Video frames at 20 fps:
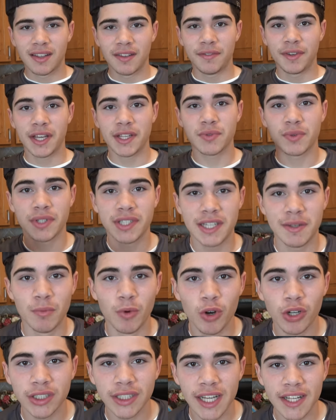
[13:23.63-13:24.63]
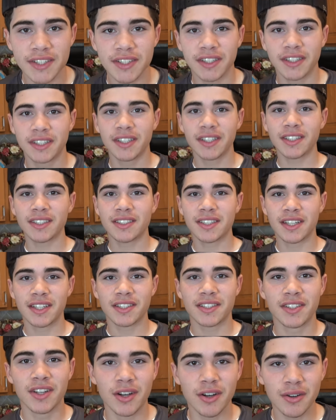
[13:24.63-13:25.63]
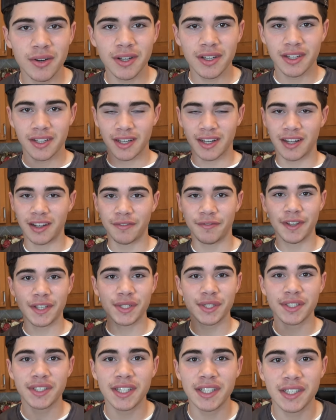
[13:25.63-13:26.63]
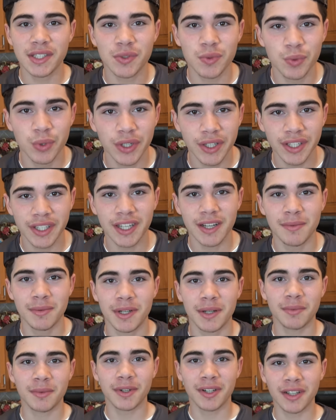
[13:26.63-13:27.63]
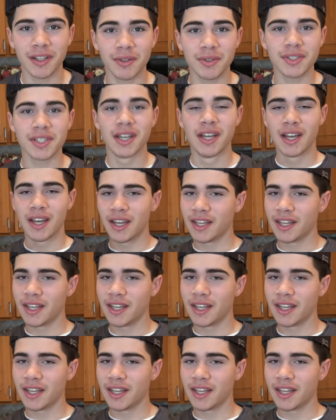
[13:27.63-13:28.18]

If you guys want to see more Catch and Cooks, let us know. Uh, fishing season's really coming up close.